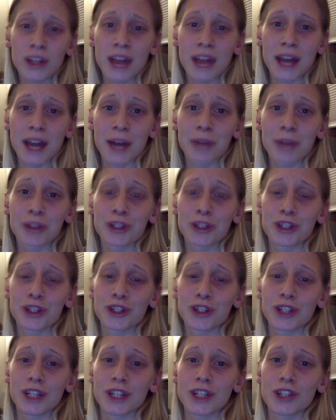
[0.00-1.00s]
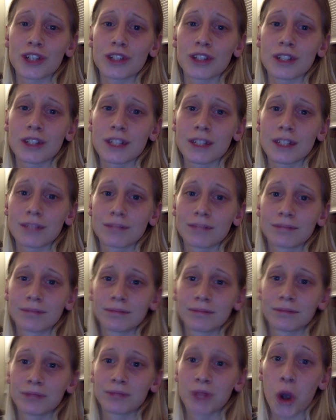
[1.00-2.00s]
that, I wouldn't suggest just
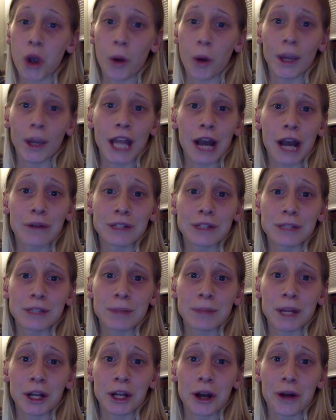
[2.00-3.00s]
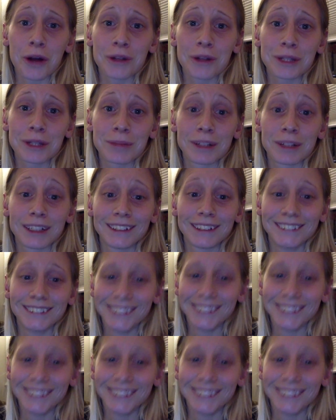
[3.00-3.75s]
going out and spending all this money.